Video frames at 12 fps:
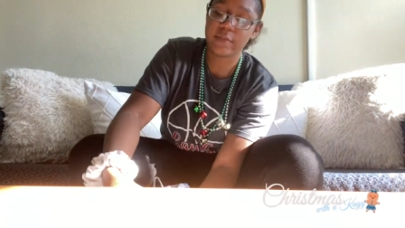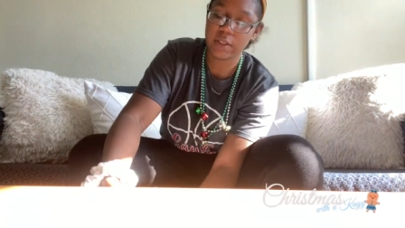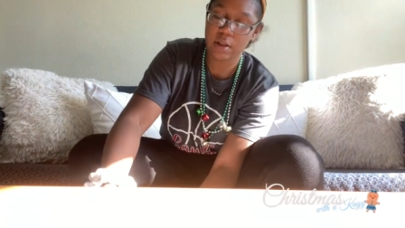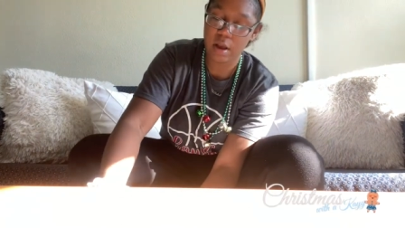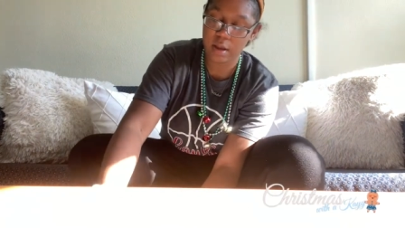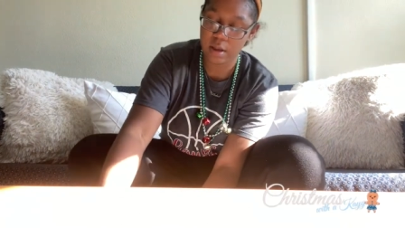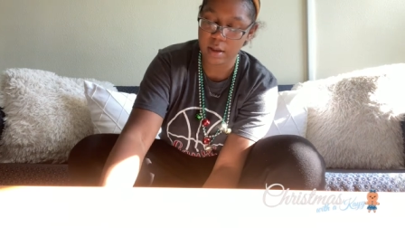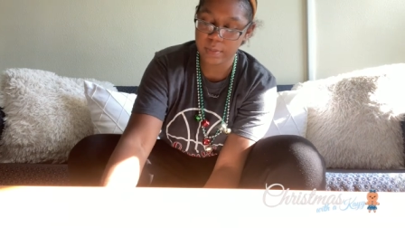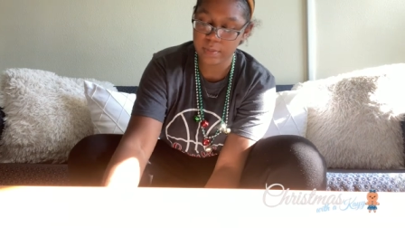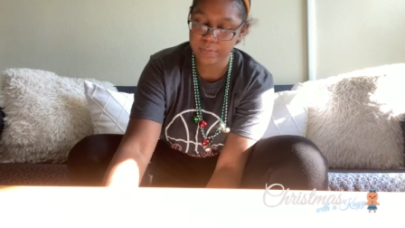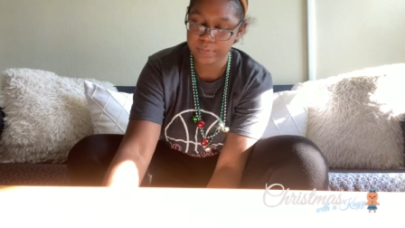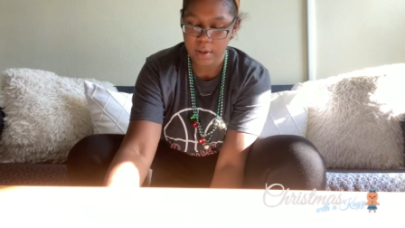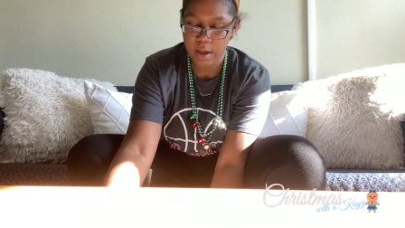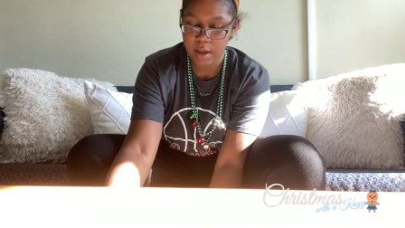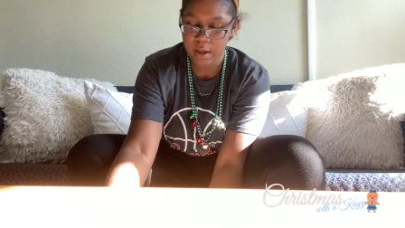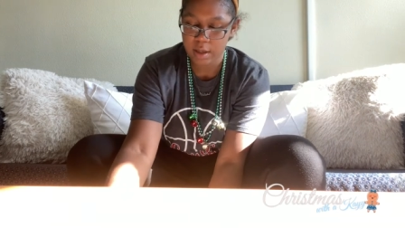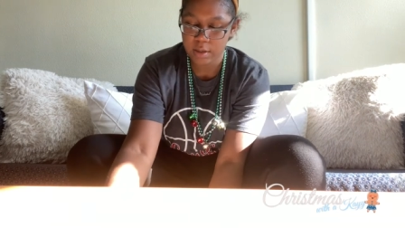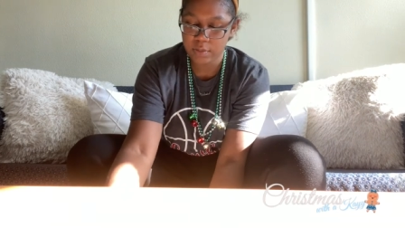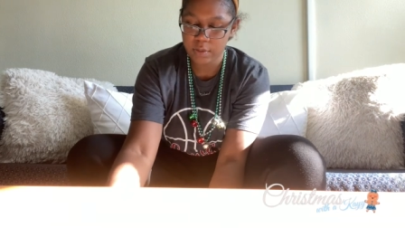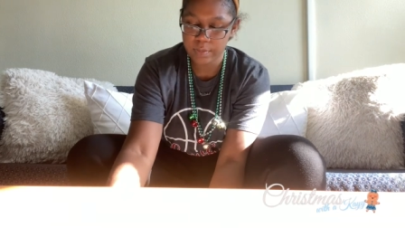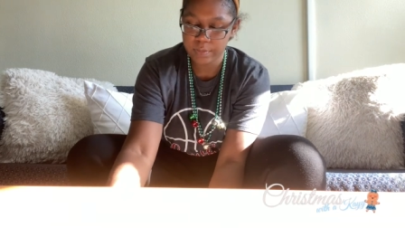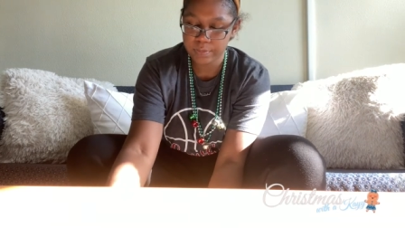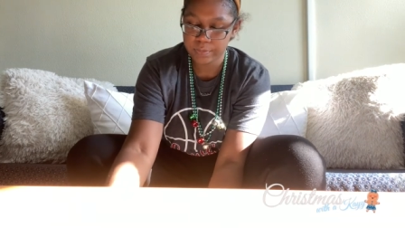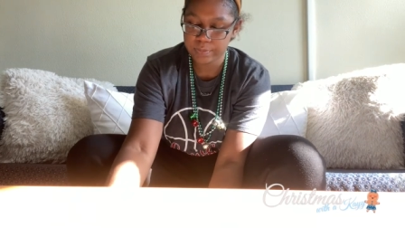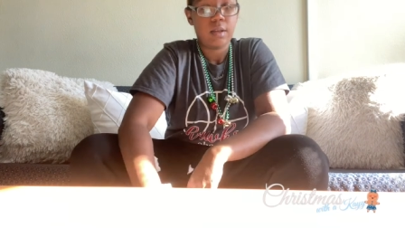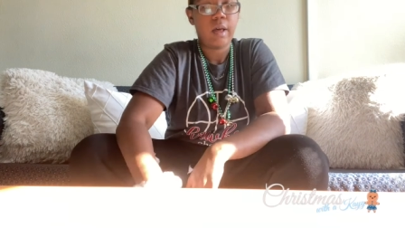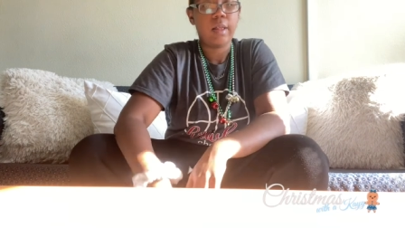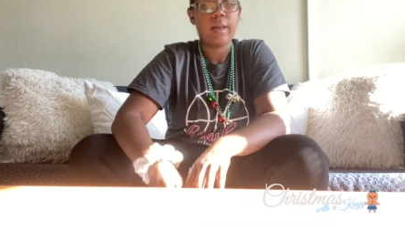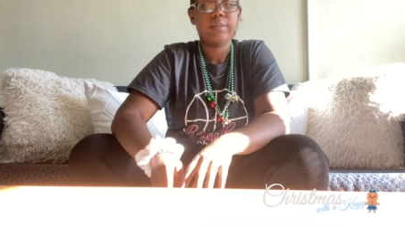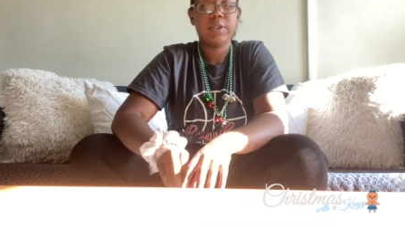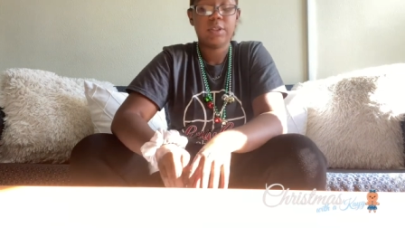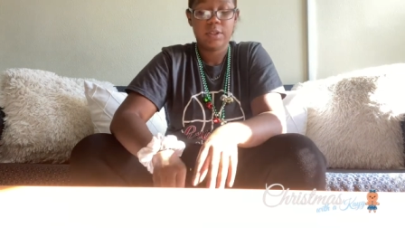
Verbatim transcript: to lock up my door. Y'all, I'm so,